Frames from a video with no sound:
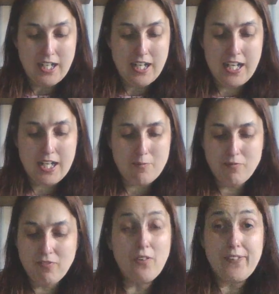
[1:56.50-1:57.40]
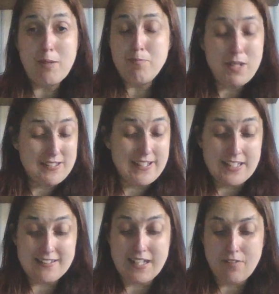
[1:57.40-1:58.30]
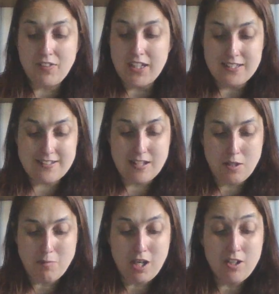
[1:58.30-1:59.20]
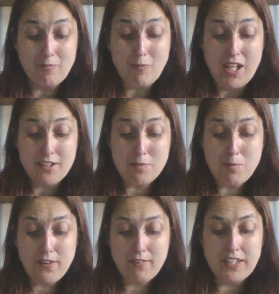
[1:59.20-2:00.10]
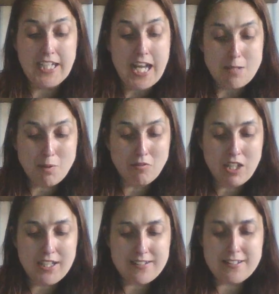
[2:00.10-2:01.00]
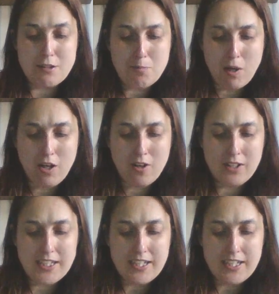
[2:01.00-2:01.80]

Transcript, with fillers: um, for their busiest ever summer. Number three, Emirates, Dubai.